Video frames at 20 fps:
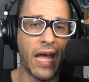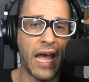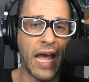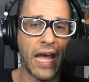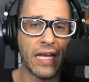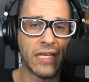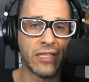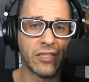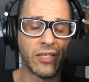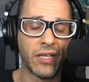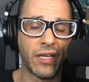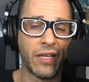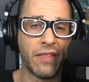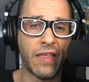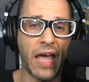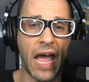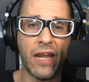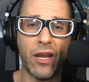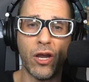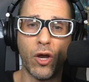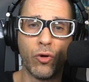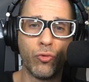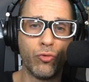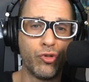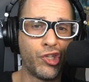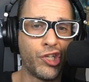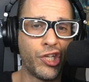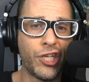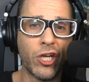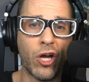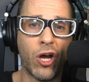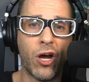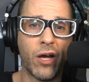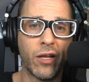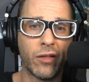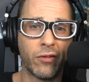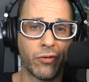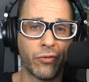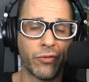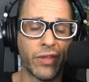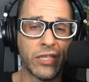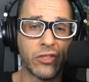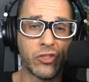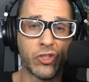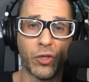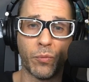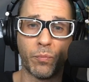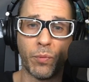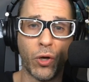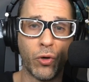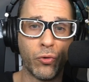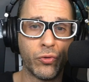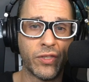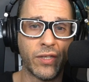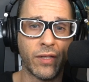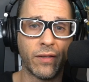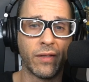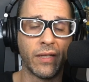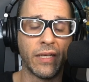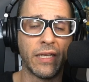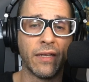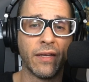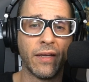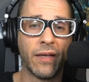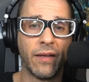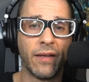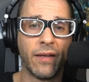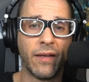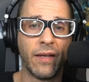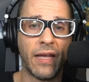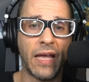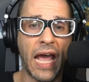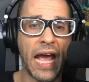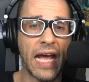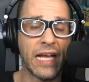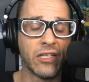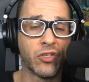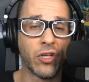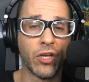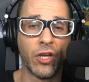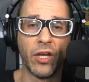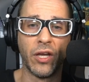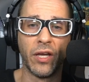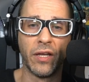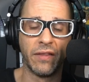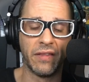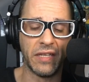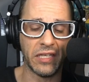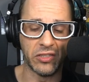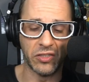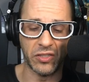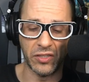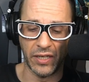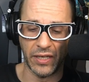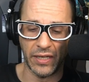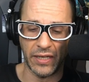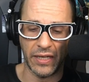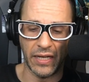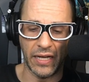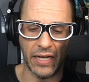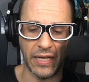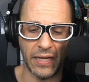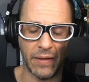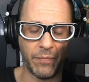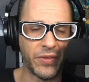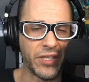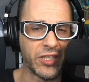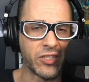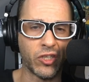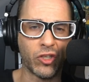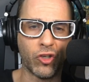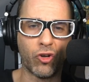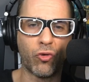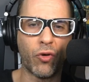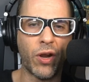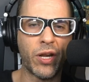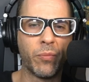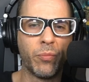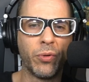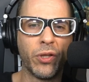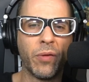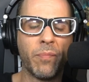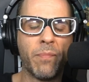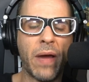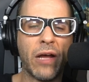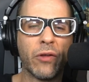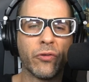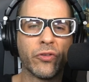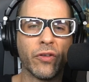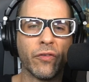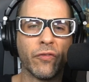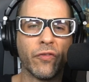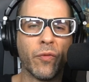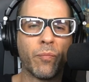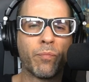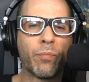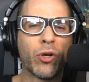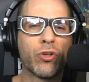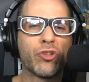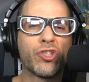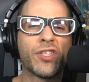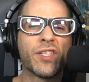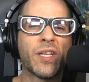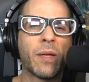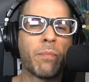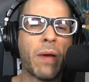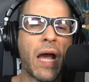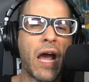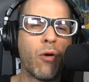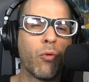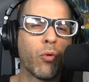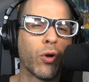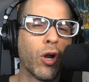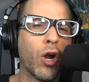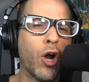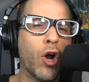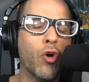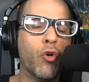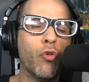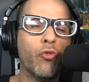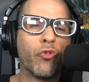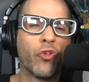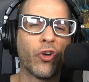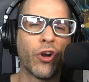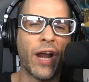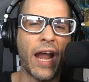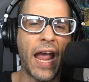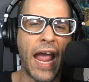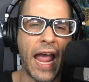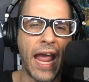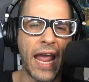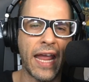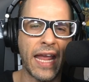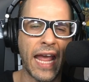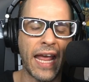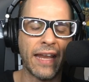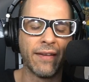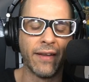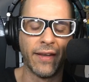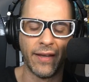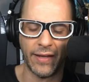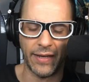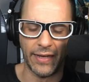as that OG hodler that supposedly has this this incredible amount of purchasing power overhang and